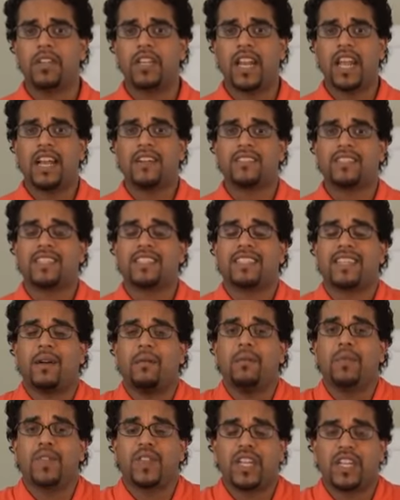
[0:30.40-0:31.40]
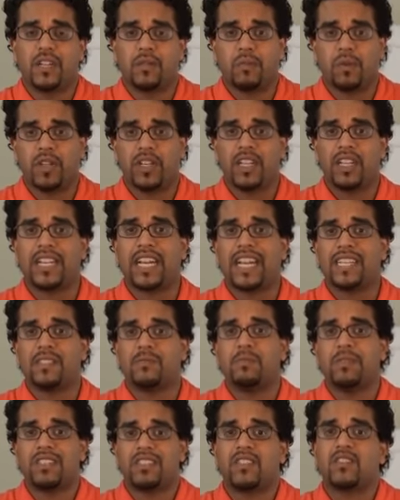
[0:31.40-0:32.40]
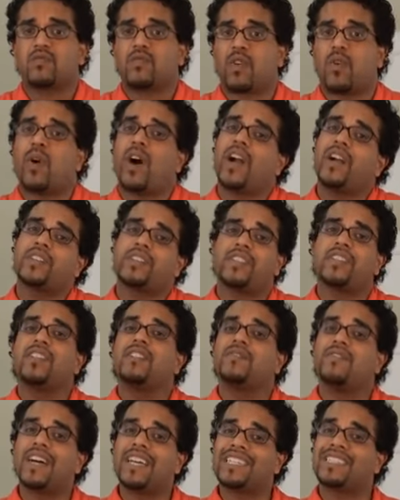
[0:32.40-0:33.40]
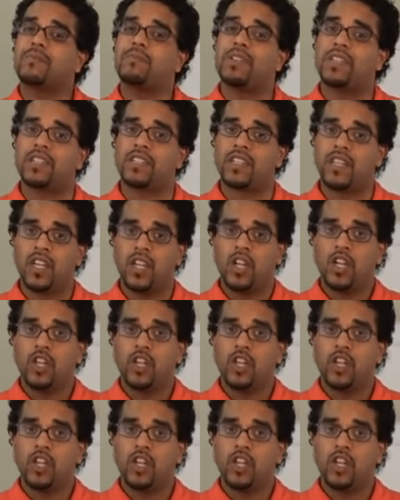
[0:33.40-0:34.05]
mean, you gotta have something to put in. Guys, business requires an investment.